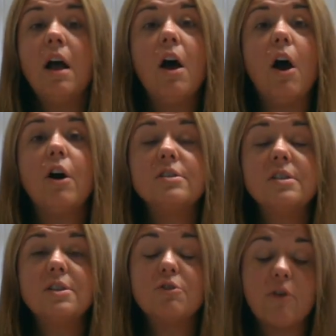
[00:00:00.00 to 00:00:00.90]
arts
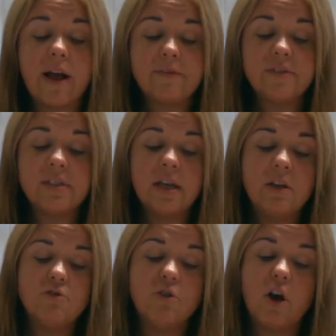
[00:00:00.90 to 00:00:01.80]
and crafts,
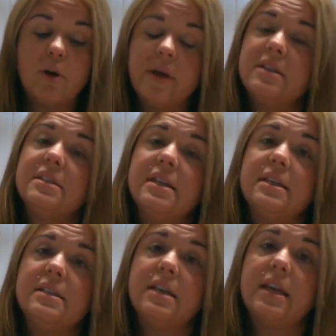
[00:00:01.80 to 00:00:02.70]
drama,
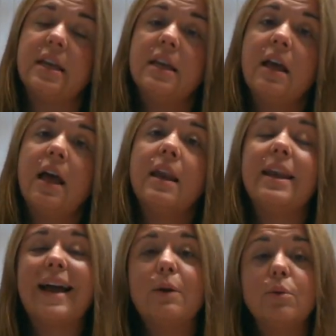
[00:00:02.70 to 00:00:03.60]
DT,
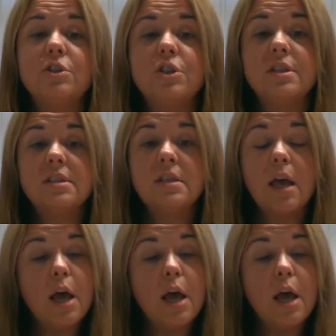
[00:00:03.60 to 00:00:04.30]
languages,